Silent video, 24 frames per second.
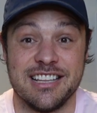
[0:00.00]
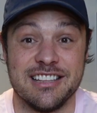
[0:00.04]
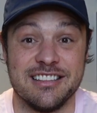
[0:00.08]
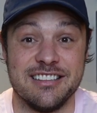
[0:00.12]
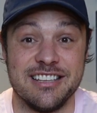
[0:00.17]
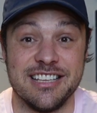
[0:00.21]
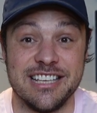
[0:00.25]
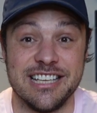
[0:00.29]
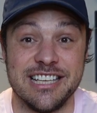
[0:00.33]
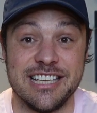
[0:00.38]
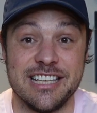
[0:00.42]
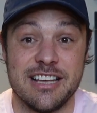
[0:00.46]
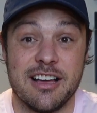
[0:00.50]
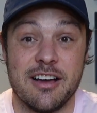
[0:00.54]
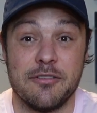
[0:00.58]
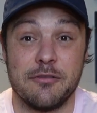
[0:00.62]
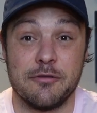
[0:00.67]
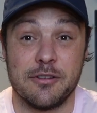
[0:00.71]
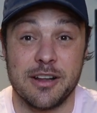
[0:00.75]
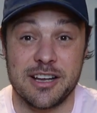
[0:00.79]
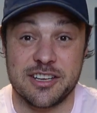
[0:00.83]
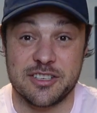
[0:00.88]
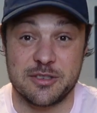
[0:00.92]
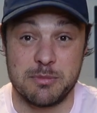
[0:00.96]
the
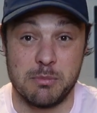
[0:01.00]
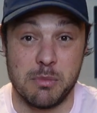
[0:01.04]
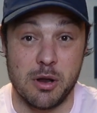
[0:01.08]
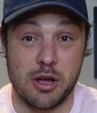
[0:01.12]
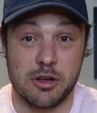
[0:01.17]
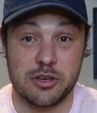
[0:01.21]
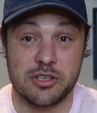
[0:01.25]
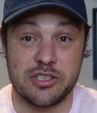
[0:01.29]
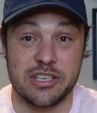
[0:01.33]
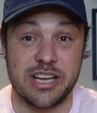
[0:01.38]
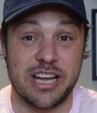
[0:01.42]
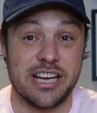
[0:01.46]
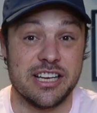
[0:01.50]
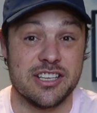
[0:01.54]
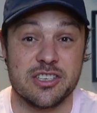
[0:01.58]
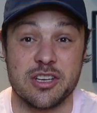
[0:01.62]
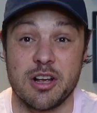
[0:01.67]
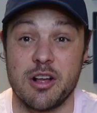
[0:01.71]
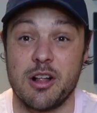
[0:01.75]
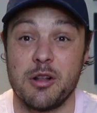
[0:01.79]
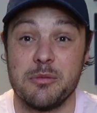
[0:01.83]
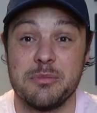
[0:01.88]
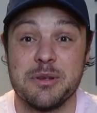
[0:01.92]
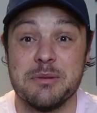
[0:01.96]
Flux blockchain.
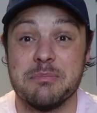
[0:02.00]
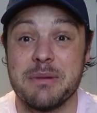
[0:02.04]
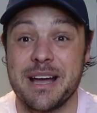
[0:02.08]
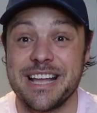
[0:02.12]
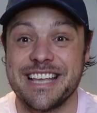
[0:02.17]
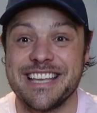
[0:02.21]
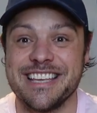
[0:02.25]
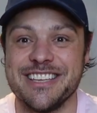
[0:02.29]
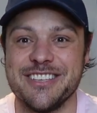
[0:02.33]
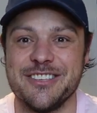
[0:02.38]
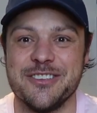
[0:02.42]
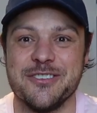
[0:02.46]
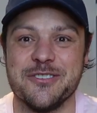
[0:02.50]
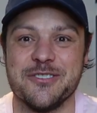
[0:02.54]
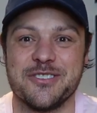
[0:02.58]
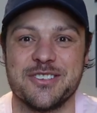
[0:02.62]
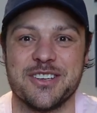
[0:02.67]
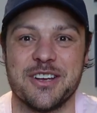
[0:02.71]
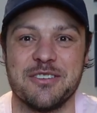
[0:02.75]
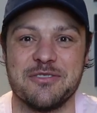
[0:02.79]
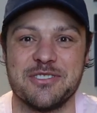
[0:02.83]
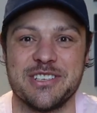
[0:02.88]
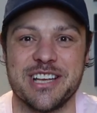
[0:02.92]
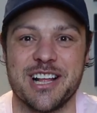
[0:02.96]
So I'll be making use
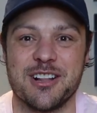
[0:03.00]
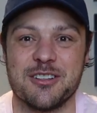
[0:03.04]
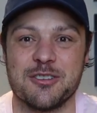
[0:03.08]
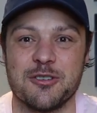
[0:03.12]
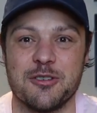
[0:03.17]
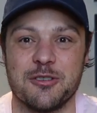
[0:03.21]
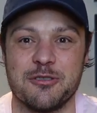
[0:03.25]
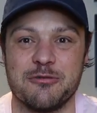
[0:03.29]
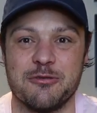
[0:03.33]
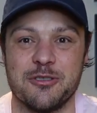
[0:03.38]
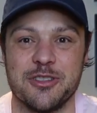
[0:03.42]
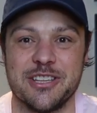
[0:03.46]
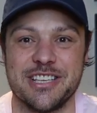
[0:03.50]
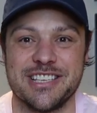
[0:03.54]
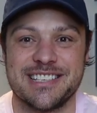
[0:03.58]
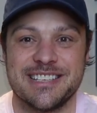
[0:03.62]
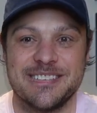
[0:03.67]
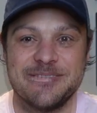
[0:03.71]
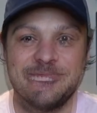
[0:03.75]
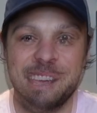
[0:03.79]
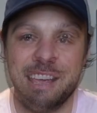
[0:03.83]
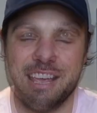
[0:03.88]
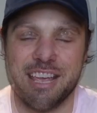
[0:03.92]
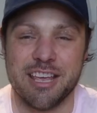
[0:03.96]
of Zelcore for this.
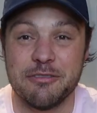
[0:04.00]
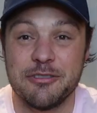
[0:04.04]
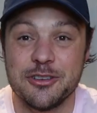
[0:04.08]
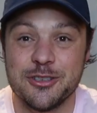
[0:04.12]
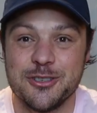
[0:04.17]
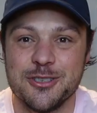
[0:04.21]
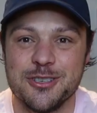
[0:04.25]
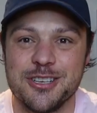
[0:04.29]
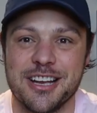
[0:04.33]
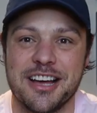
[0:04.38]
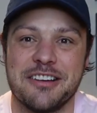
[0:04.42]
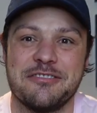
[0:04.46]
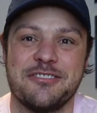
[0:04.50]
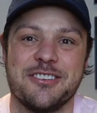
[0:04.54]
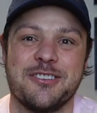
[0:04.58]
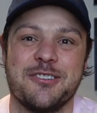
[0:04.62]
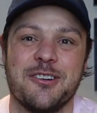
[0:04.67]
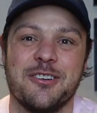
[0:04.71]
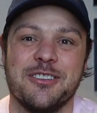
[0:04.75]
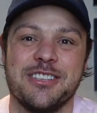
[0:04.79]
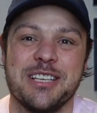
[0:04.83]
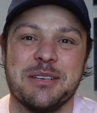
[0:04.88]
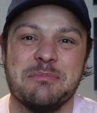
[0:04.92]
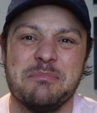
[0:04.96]
If you do love the
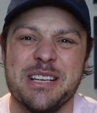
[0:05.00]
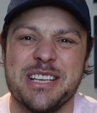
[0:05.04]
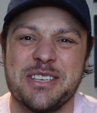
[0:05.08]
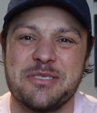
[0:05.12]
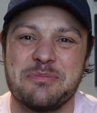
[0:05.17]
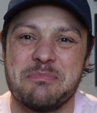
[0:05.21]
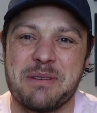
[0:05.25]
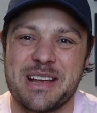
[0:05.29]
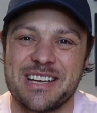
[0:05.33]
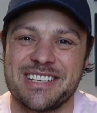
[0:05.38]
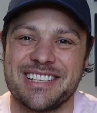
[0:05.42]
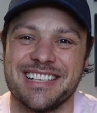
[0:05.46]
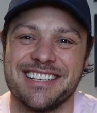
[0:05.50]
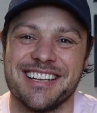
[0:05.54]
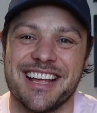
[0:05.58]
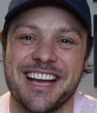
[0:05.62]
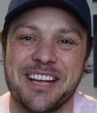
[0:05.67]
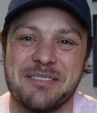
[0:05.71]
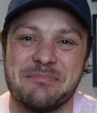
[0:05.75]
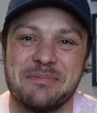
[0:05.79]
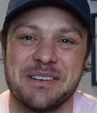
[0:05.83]
content, please smash the like